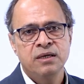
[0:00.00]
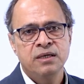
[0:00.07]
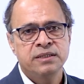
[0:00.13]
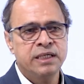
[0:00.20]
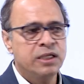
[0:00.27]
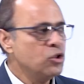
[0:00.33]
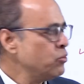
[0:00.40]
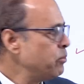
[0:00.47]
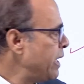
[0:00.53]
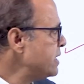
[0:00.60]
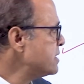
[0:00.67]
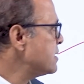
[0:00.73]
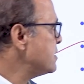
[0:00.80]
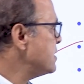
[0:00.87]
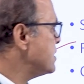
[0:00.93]
Then you might
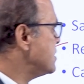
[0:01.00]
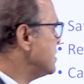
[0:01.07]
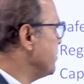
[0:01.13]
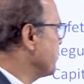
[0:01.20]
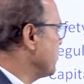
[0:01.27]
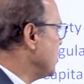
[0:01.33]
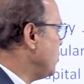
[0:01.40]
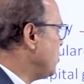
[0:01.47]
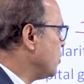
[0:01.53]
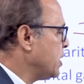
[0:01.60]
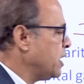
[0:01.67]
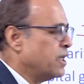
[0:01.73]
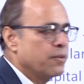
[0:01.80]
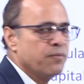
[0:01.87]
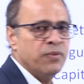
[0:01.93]
suggest him,
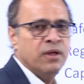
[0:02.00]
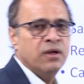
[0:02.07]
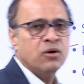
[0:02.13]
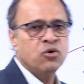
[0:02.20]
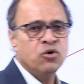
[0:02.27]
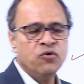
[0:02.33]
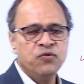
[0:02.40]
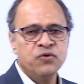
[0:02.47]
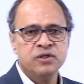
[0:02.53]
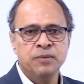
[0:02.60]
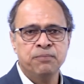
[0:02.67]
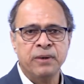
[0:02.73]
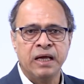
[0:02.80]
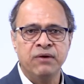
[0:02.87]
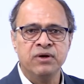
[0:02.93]
okay, go for the
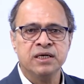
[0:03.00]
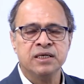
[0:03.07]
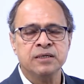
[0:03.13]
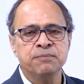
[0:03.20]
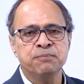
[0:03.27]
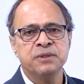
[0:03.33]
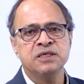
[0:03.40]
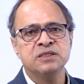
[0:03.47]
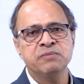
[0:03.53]
private company's